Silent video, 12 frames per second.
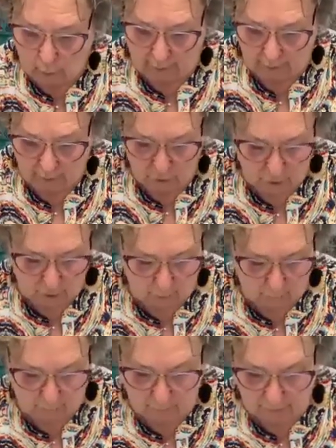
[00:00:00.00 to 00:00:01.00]
I didn't
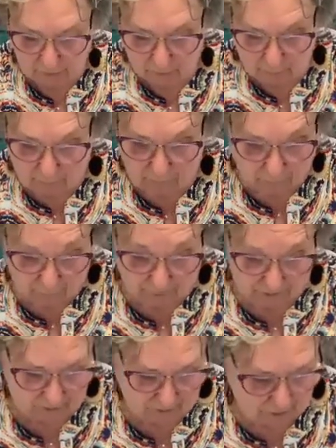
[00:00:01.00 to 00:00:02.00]
check my paste
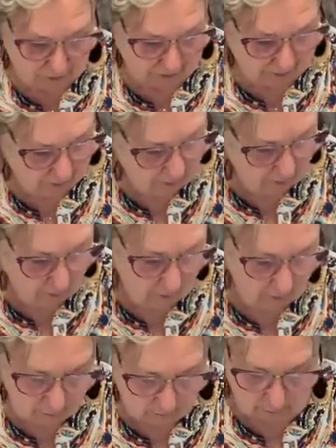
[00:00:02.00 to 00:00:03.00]
before I started,
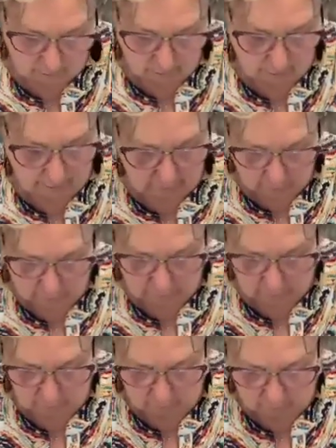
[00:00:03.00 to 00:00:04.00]
so I hope
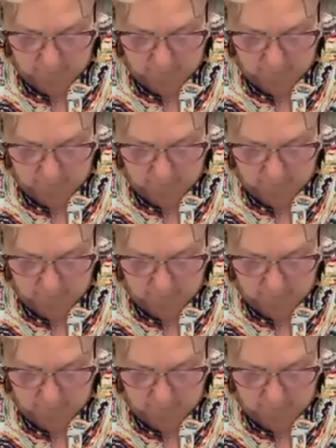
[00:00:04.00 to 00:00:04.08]
they